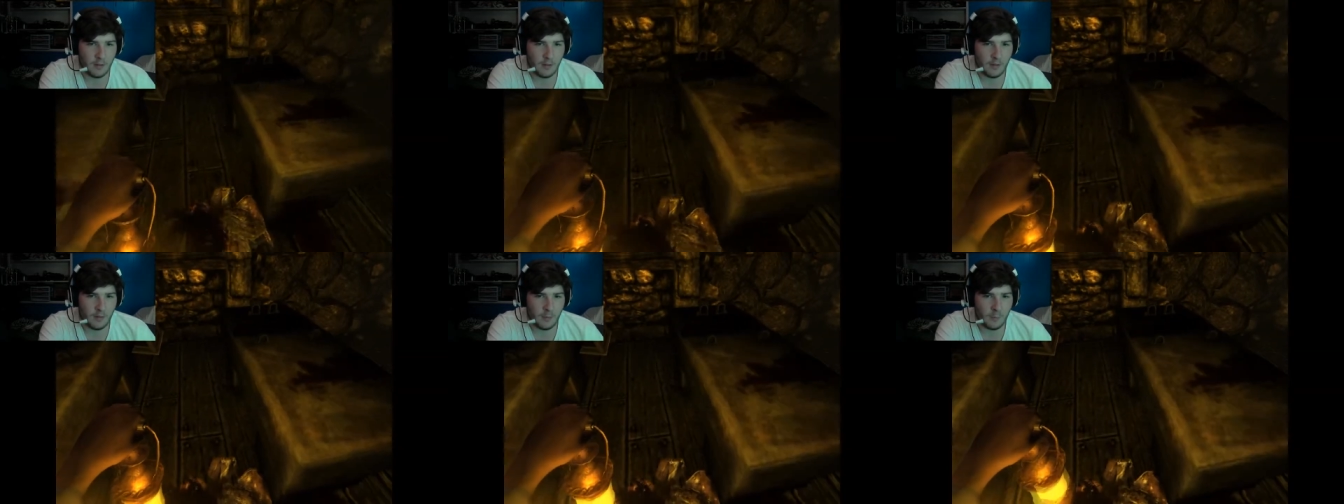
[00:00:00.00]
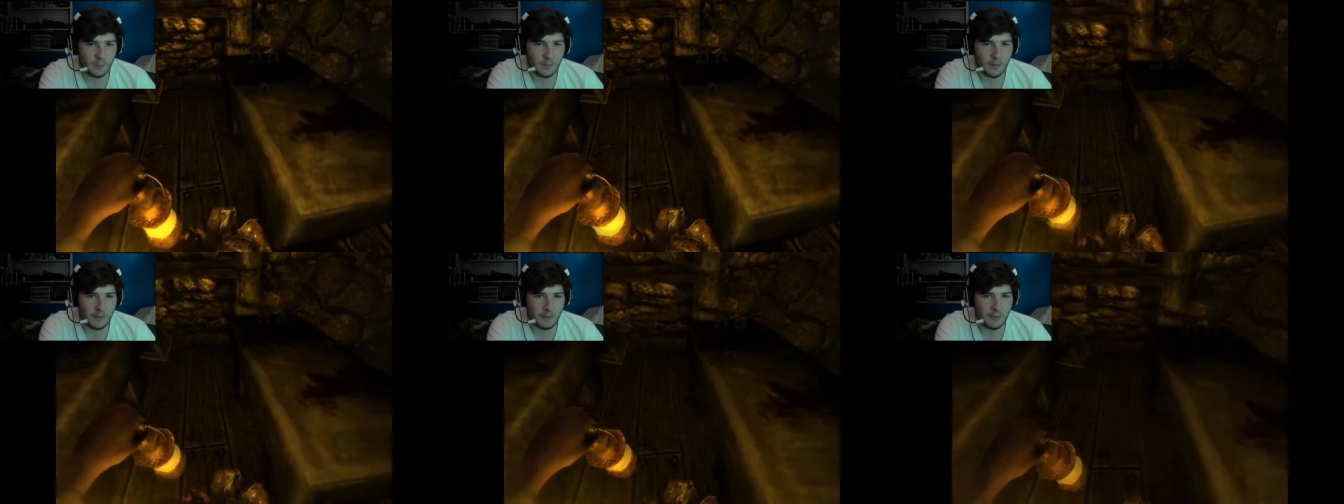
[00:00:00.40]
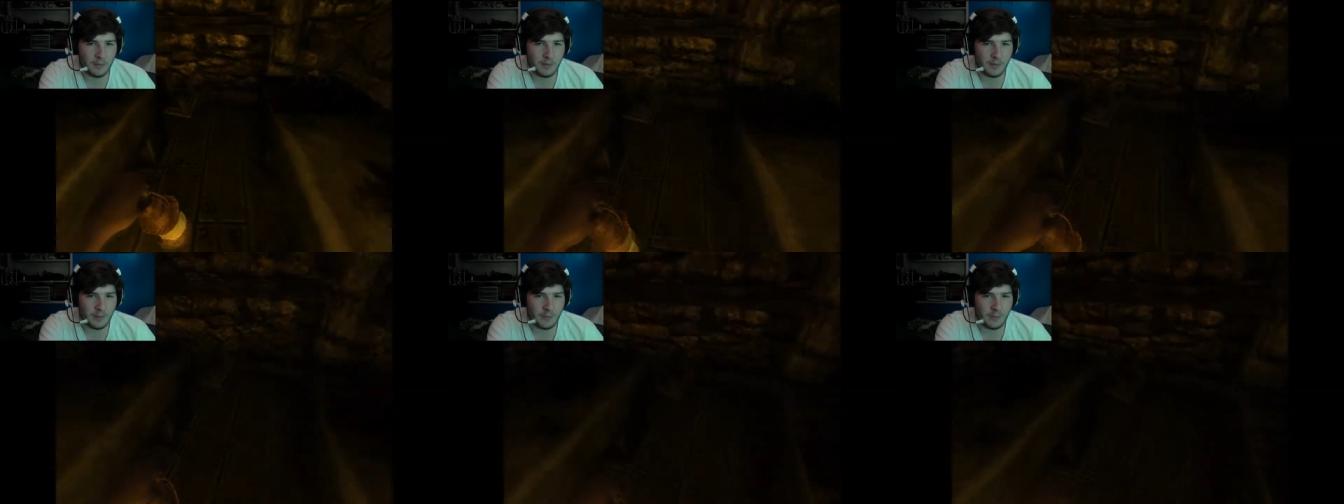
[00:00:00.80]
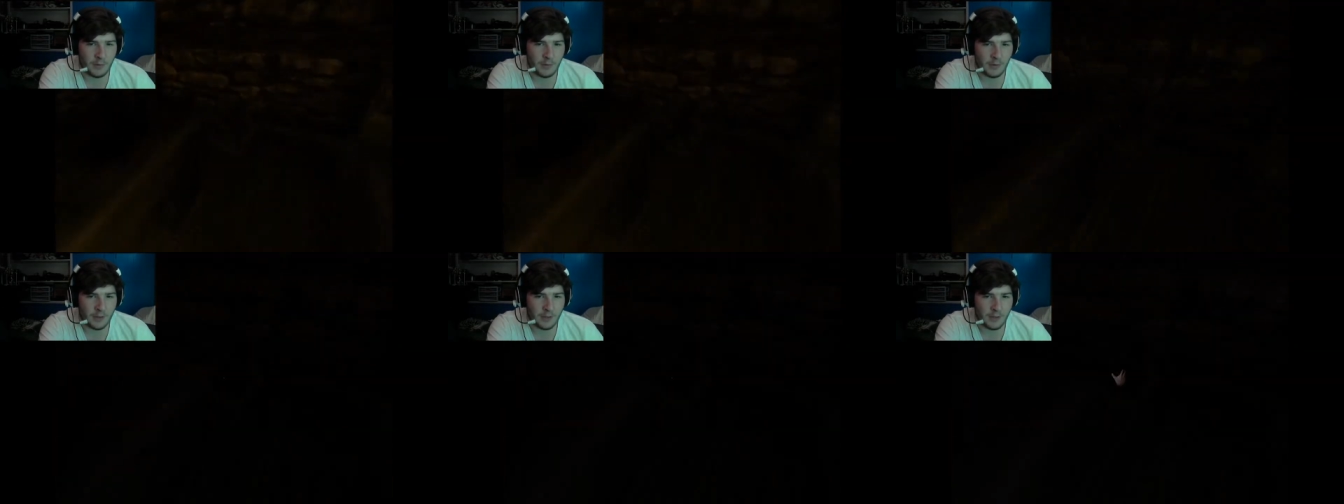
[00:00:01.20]
We're probably
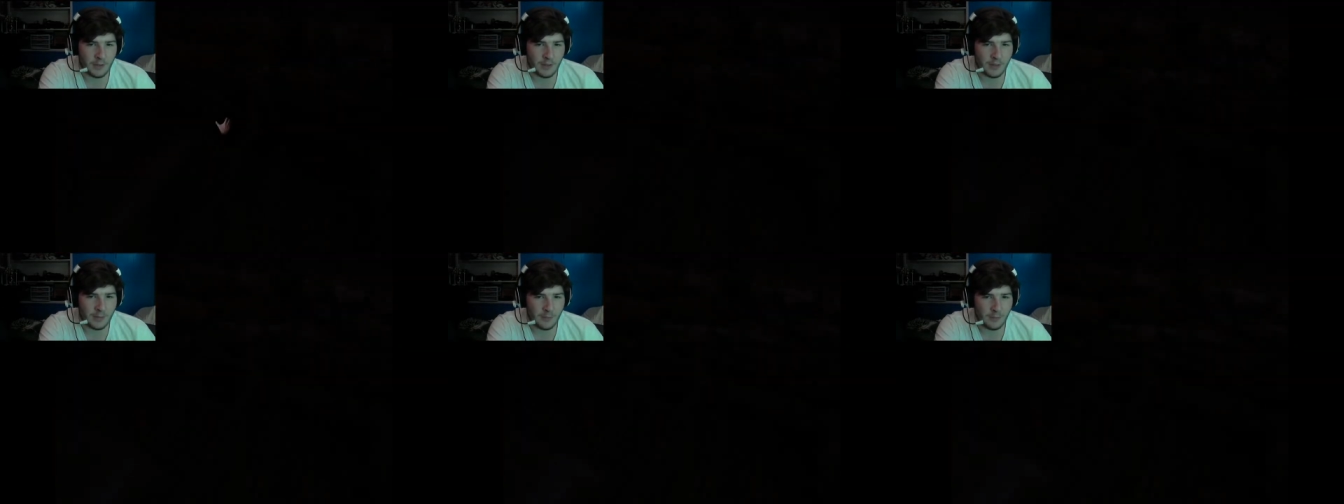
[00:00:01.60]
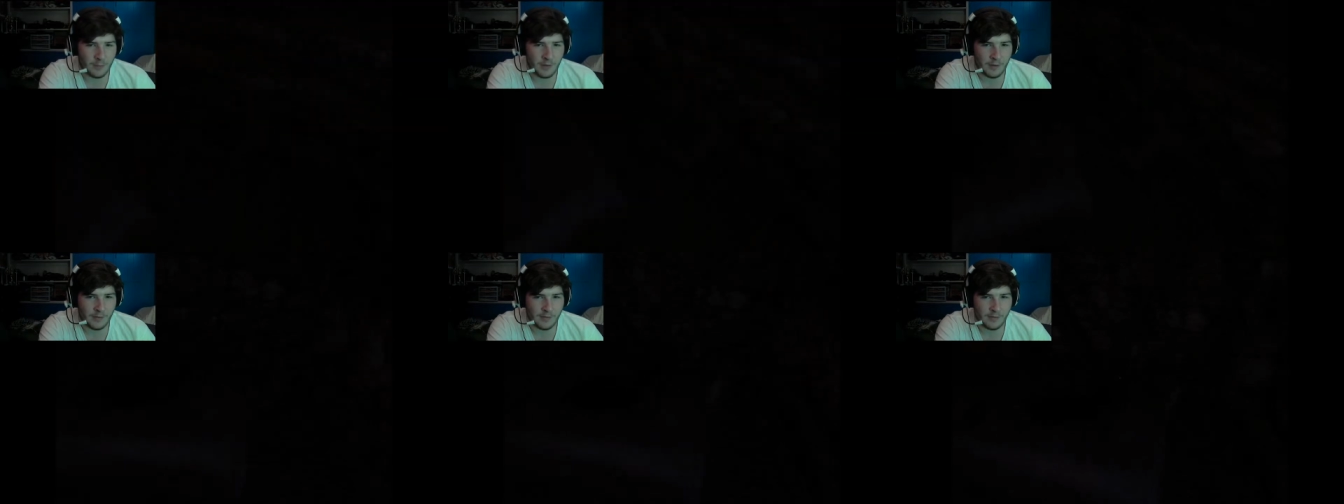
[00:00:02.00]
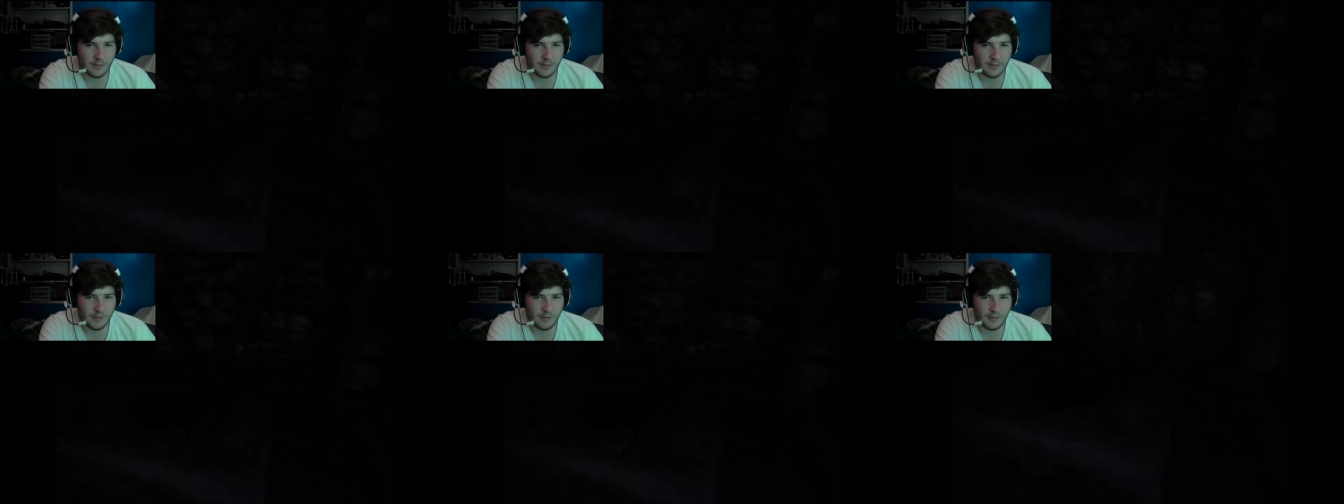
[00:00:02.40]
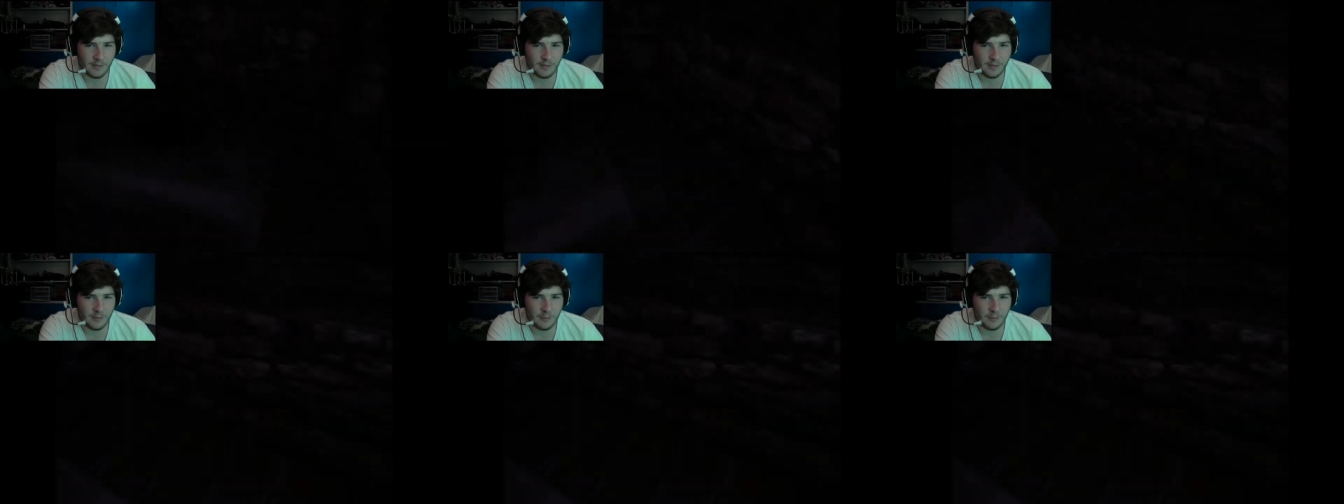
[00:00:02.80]
overlooking what is
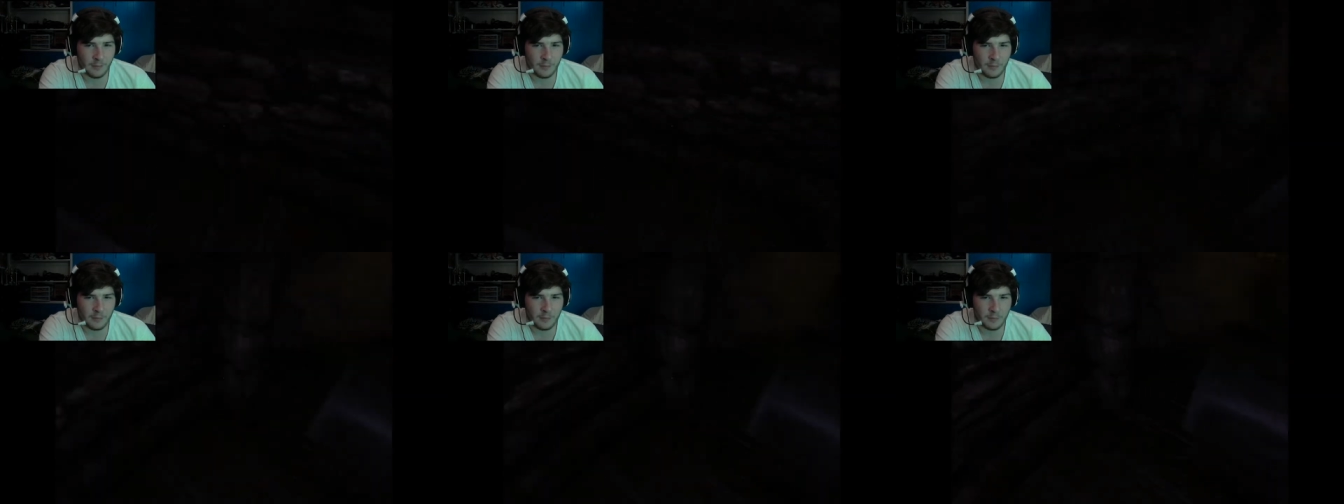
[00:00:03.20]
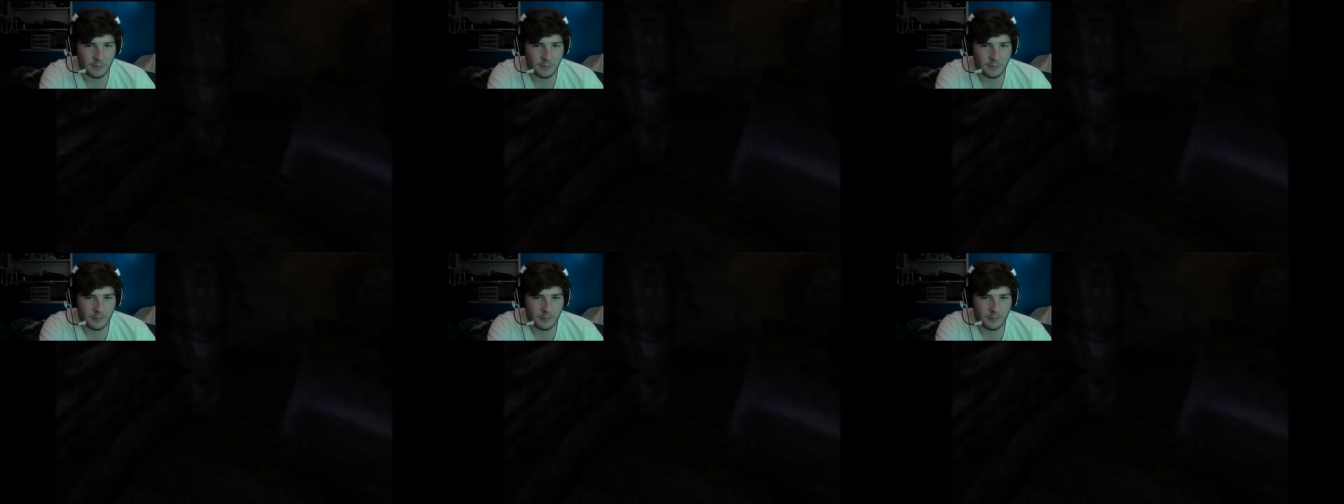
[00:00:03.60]
what we're supposed to be.